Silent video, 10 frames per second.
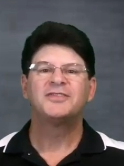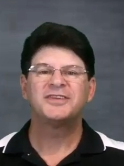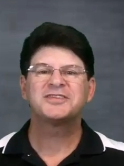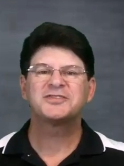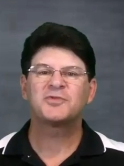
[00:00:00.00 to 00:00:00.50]

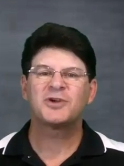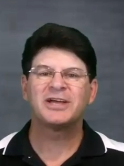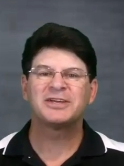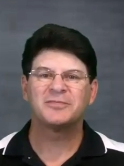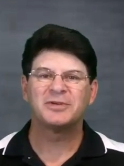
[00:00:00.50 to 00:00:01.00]
This is where
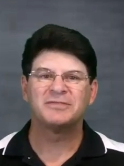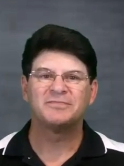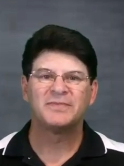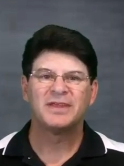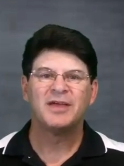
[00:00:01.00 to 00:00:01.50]
I come in.
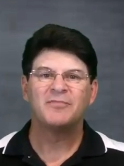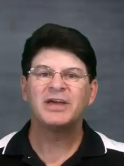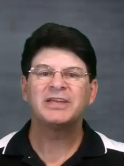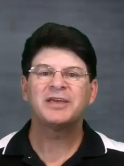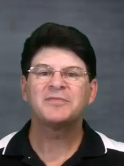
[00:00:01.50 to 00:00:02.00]

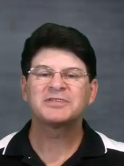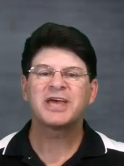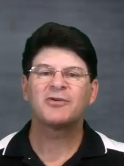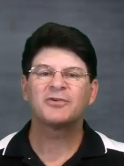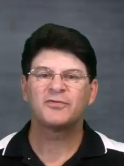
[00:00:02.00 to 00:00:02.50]
My name is
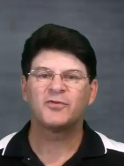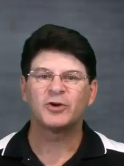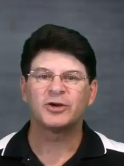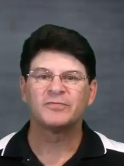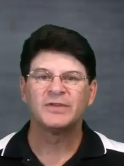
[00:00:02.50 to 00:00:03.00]
Howard
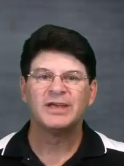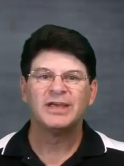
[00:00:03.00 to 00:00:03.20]
Forder.